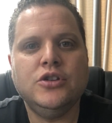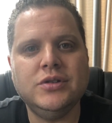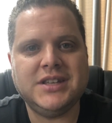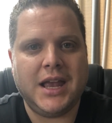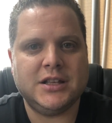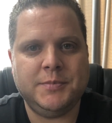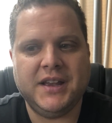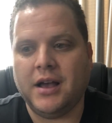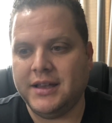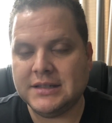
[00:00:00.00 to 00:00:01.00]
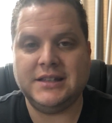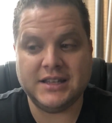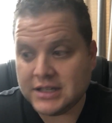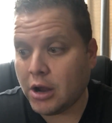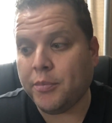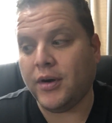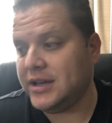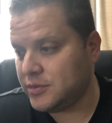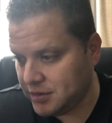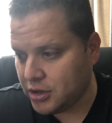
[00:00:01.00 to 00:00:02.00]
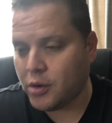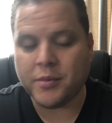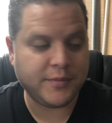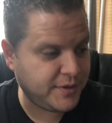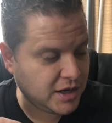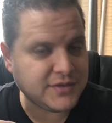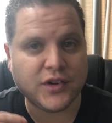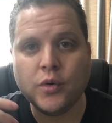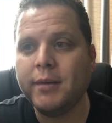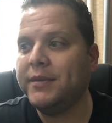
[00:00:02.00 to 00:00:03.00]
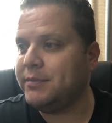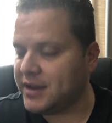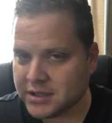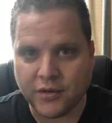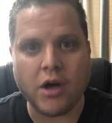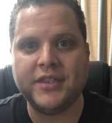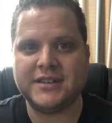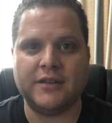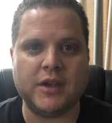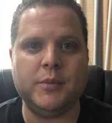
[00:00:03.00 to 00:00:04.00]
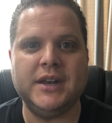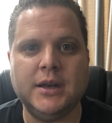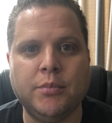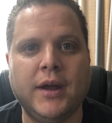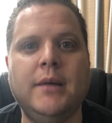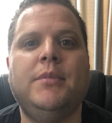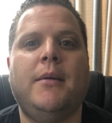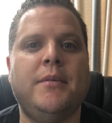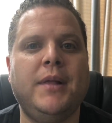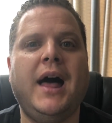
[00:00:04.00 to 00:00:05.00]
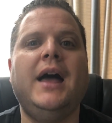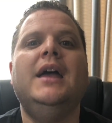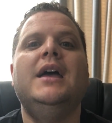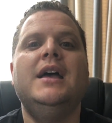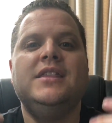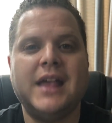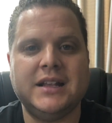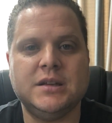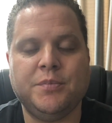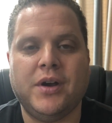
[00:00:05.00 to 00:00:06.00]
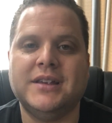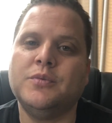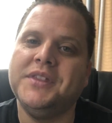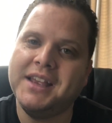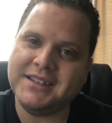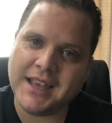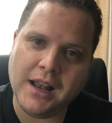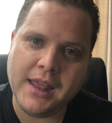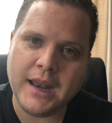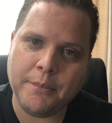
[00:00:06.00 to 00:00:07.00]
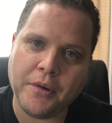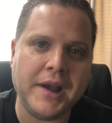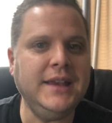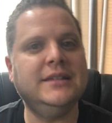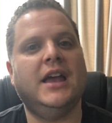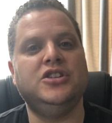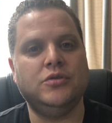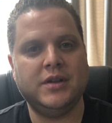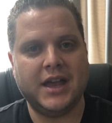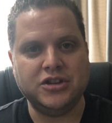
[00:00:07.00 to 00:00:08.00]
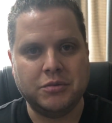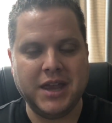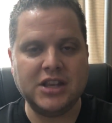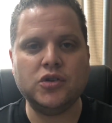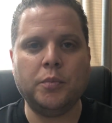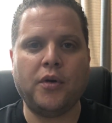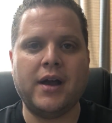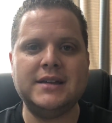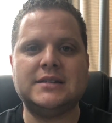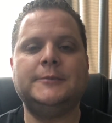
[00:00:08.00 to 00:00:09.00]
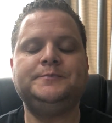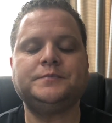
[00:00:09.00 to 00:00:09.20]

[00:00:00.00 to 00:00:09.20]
you say it's because this is our price you know because of equipment because of all the stuff that we need to bring blah blah blah that's your price when they settle on that price and you and you get your price